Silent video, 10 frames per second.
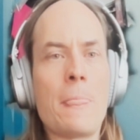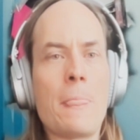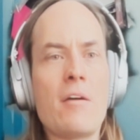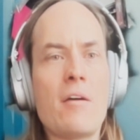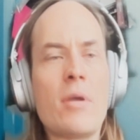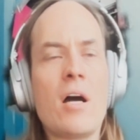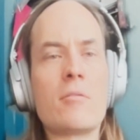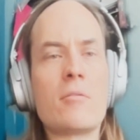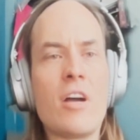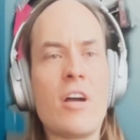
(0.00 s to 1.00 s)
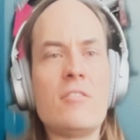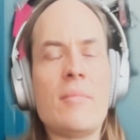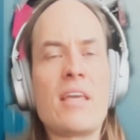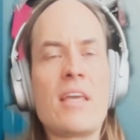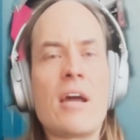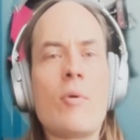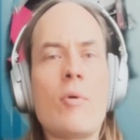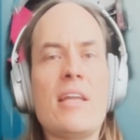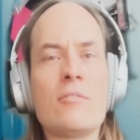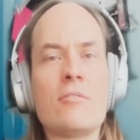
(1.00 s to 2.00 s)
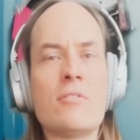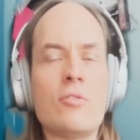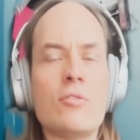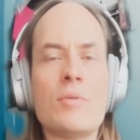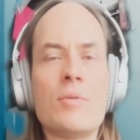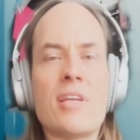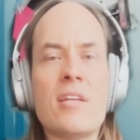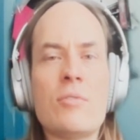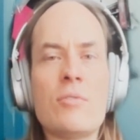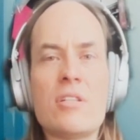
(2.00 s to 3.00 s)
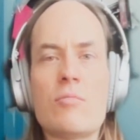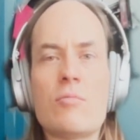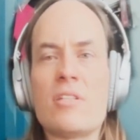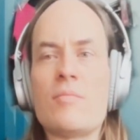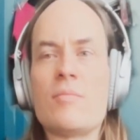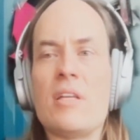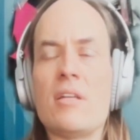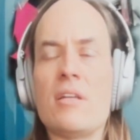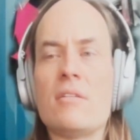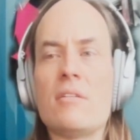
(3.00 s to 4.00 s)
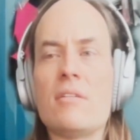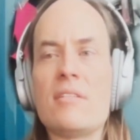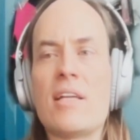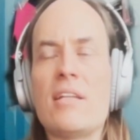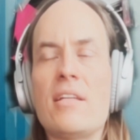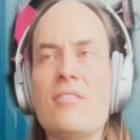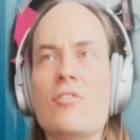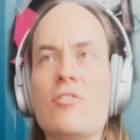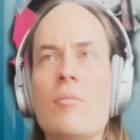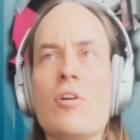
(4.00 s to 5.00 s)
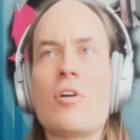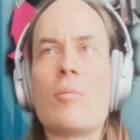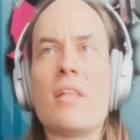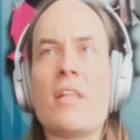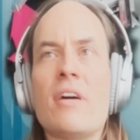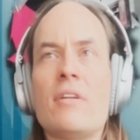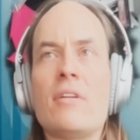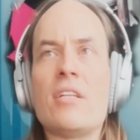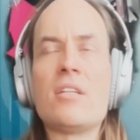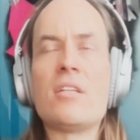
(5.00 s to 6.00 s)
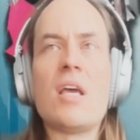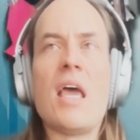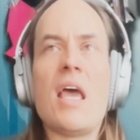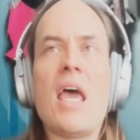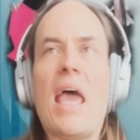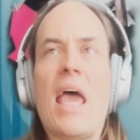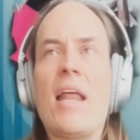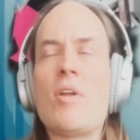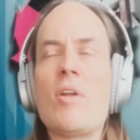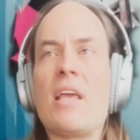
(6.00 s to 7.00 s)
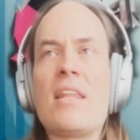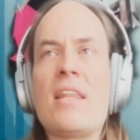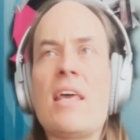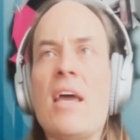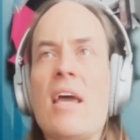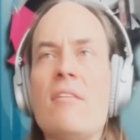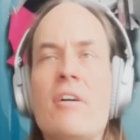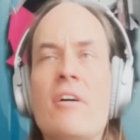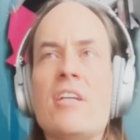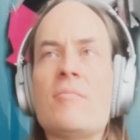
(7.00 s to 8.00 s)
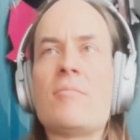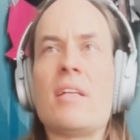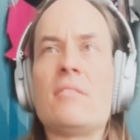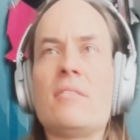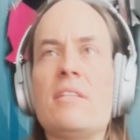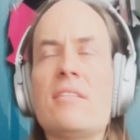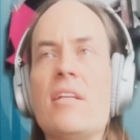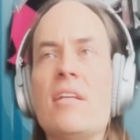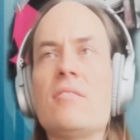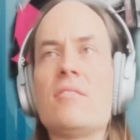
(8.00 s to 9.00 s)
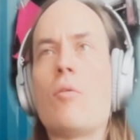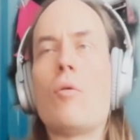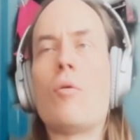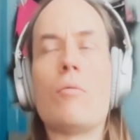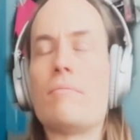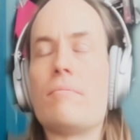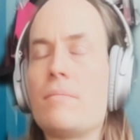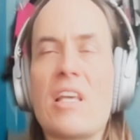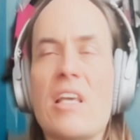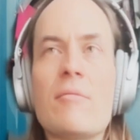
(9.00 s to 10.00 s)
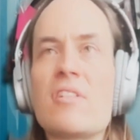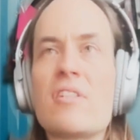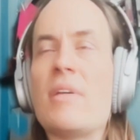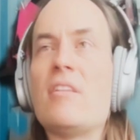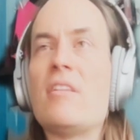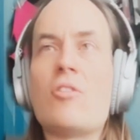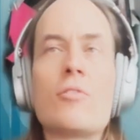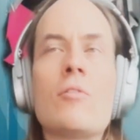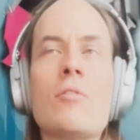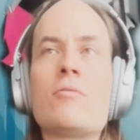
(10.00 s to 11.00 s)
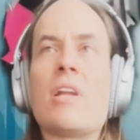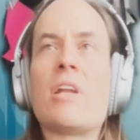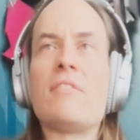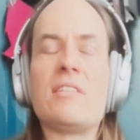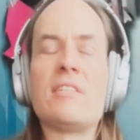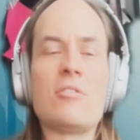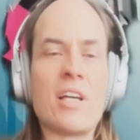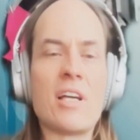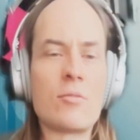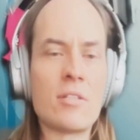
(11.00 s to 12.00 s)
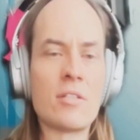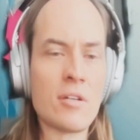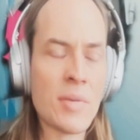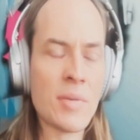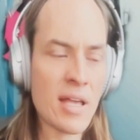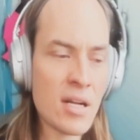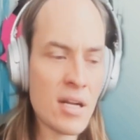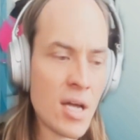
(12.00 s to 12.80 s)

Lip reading: We are gradually making our way down to the 2%, which is what has been decided as long-term goal by the foundation. And when we get there, the foundation might decide, or the governance committee, the token holders will have decentralized quite a lot by then.